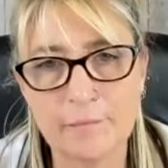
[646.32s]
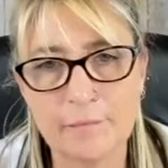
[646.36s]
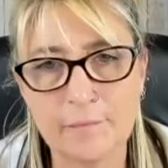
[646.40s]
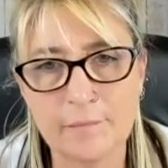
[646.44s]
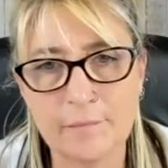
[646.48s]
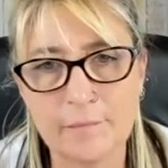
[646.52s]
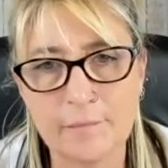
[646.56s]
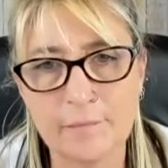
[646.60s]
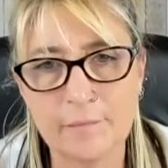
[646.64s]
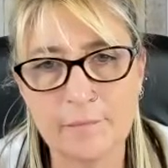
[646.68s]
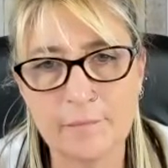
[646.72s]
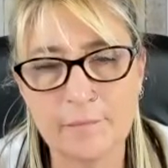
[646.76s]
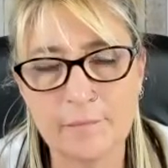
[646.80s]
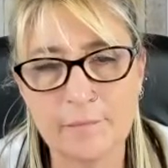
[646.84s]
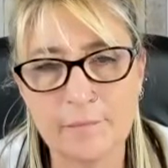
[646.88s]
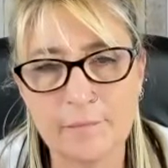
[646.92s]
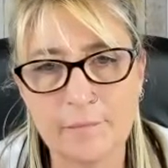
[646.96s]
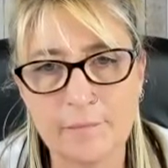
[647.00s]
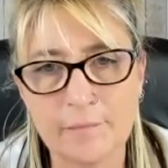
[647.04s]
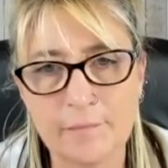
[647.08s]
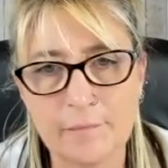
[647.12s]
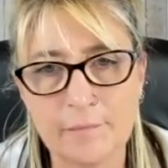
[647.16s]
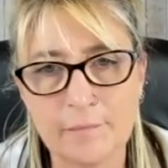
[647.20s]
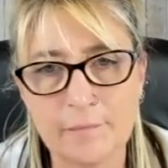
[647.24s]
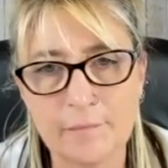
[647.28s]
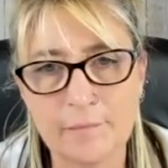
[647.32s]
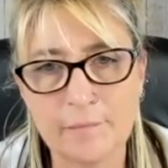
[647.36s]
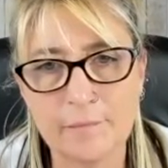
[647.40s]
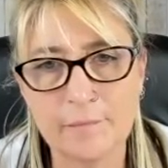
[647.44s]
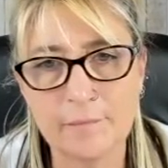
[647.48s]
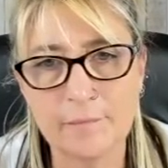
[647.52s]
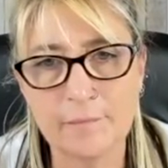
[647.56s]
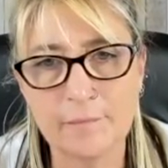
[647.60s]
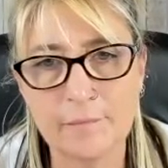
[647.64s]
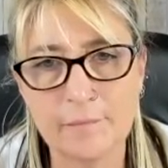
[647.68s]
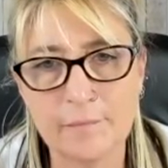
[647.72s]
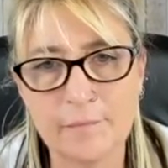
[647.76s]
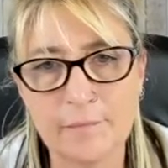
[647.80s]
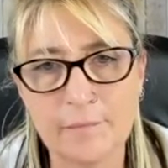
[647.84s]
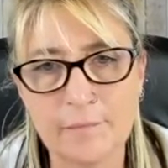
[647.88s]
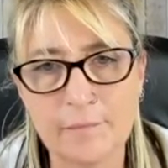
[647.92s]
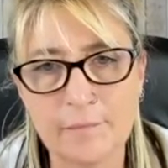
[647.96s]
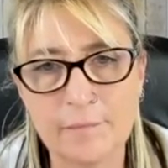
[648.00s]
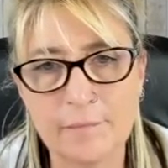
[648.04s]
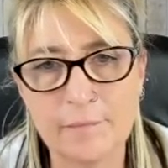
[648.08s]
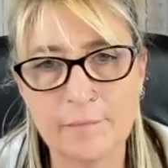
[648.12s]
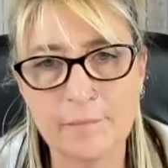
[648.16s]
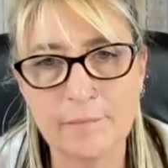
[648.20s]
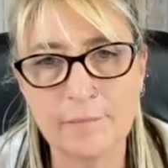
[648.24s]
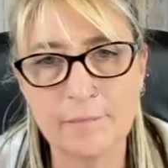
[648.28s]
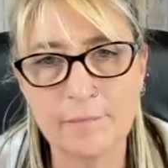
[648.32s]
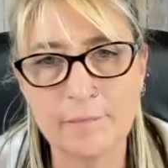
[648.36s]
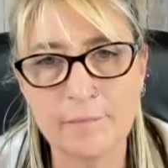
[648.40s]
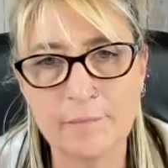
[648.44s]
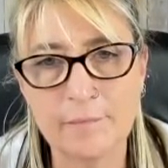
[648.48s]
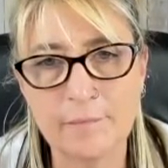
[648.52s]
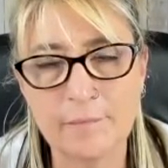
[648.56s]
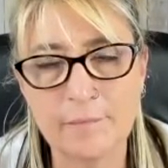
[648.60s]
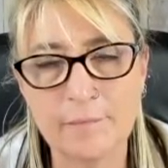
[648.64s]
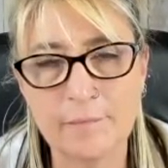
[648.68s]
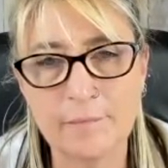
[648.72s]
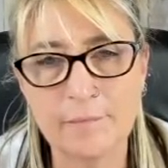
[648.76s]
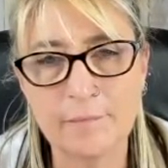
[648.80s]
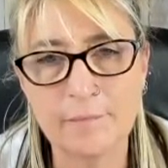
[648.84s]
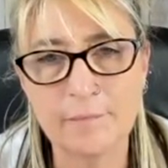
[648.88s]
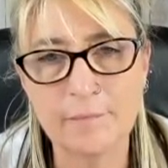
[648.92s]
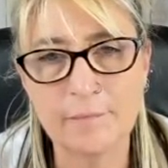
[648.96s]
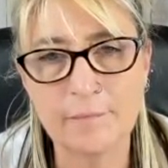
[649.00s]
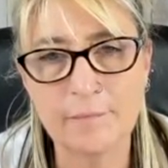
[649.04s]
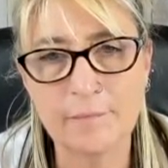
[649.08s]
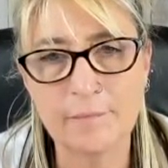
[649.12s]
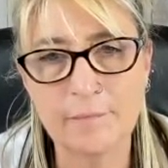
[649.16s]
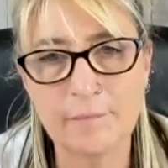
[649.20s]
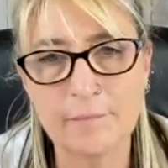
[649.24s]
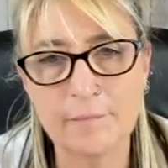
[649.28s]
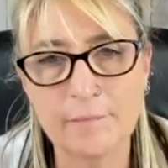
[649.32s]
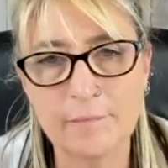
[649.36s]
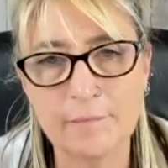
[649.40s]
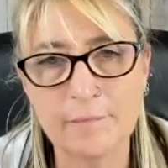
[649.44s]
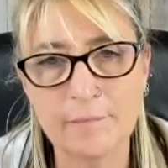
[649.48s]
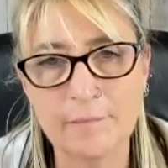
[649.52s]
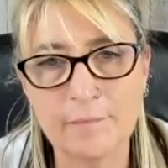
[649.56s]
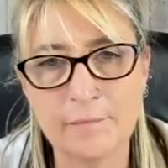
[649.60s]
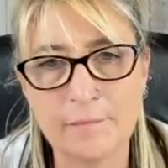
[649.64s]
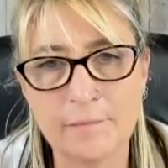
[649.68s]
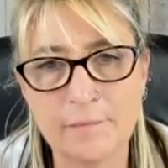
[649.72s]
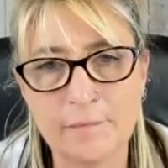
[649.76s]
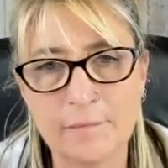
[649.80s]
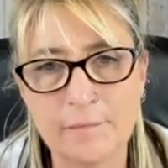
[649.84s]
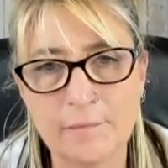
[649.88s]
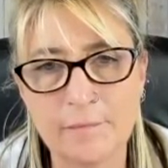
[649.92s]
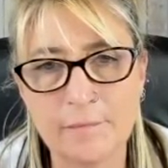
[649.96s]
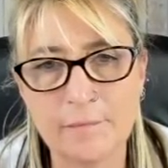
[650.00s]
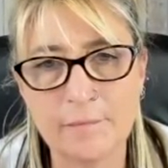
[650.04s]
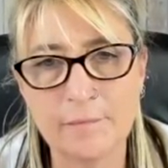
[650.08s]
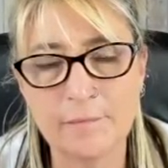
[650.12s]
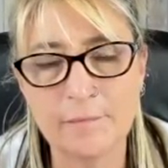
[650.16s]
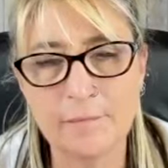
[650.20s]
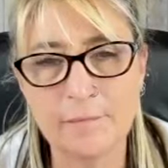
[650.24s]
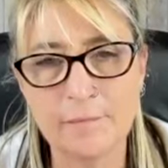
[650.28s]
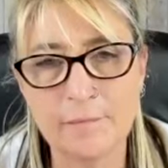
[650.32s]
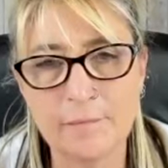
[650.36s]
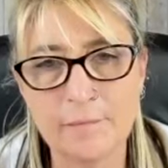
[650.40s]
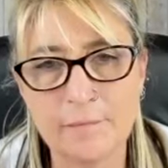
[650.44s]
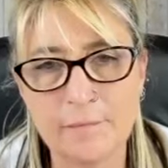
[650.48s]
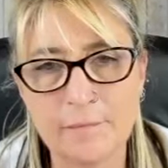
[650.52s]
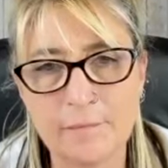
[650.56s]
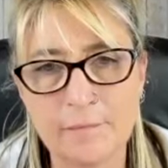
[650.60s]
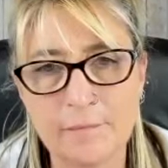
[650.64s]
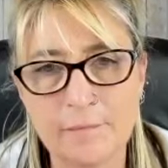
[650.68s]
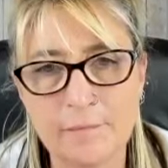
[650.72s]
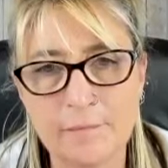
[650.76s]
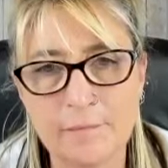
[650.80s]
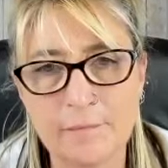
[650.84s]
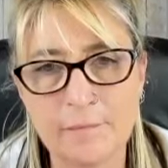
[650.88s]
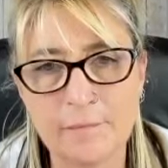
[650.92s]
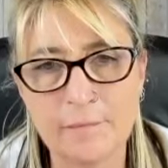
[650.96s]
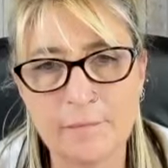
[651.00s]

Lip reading: No words are spoken by the person on screen.